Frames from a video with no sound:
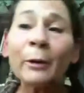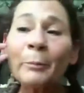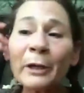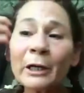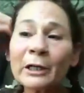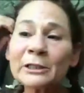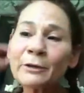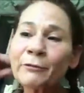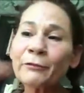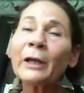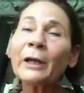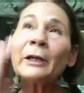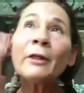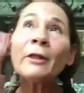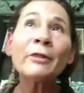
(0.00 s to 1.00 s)
because the
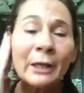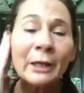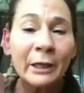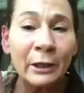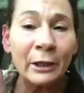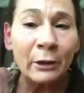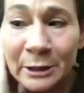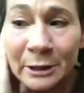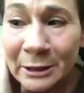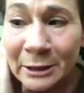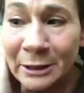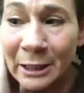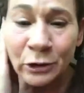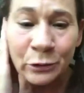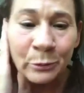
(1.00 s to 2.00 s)
front of the ear is the
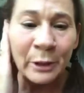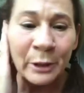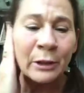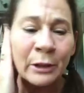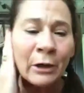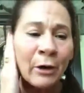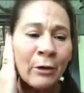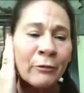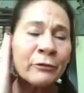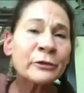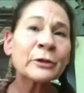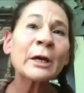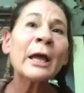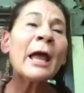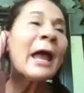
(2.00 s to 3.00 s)
sensory
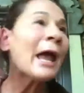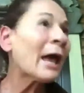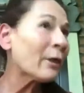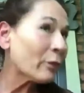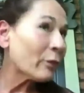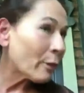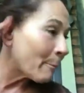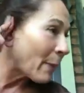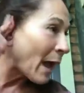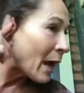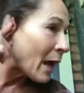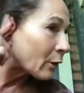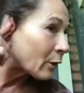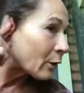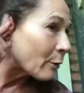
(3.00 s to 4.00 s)
nerves and the
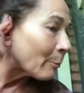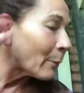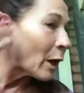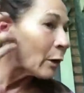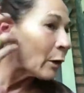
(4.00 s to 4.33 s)
back are the